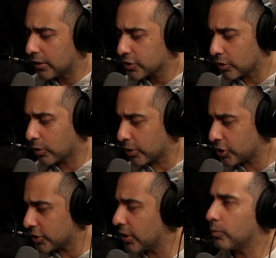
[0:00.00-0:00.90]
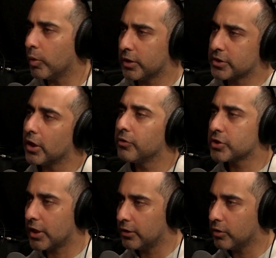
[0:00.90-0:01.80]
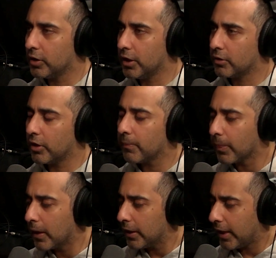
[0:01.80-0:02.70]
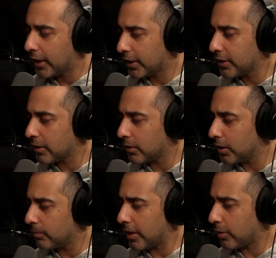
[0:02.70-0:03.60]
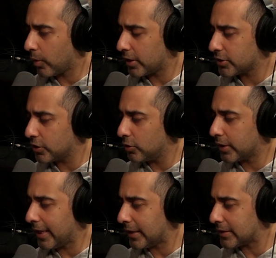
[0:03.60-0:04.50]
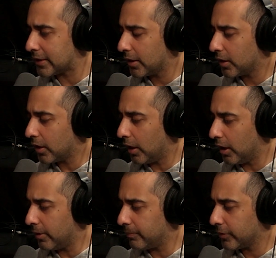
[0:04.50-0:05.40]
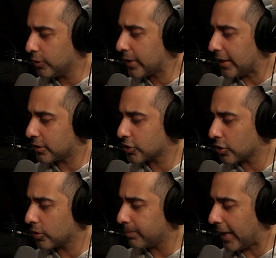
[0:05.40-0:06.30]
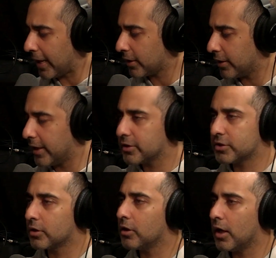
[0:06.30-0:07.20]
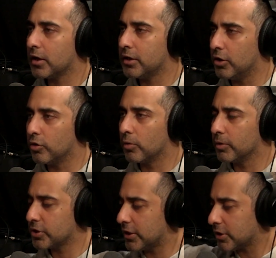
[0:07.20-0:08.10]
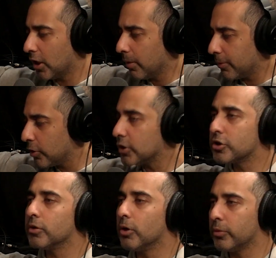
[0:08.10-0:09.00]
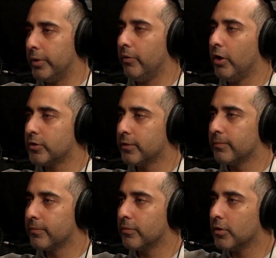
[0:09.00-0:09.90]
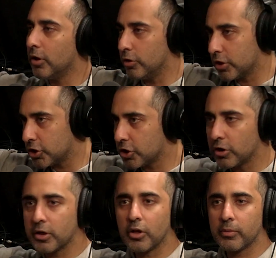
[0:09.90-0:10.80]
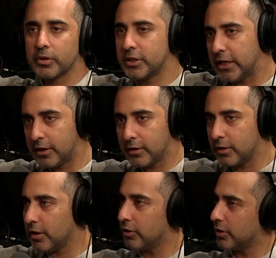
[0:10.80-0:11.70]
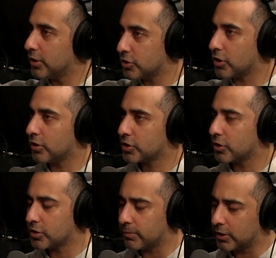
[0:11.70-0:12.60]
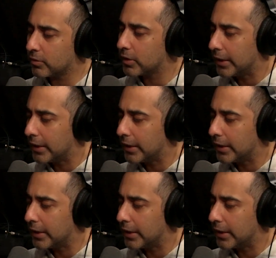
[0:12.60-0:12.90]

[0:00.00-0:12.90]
So the question is then, what does the other side look like, right? And I think many ways you can't turn back the hands of the clock in a normal sense, but you can turn them all the way around. You can just turn it all ding, and then you start something new.